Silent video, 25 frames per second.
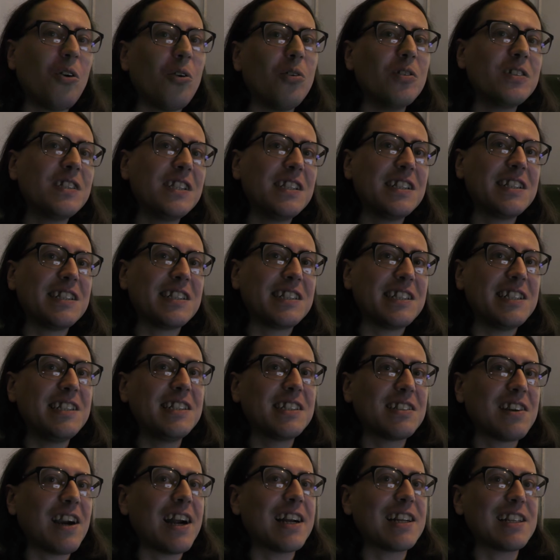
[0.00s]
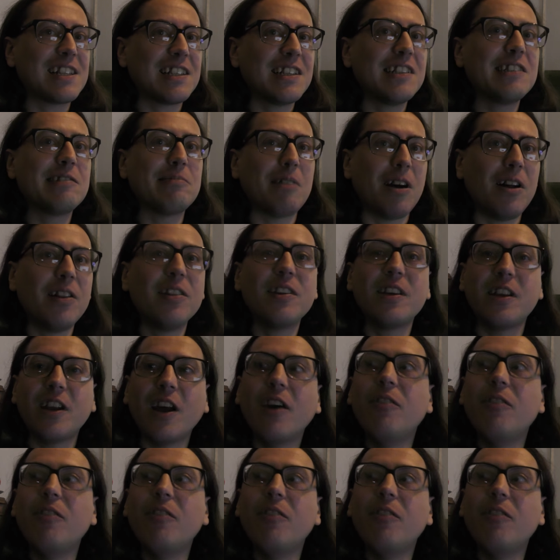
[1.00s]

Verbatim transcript: audience interaction as well.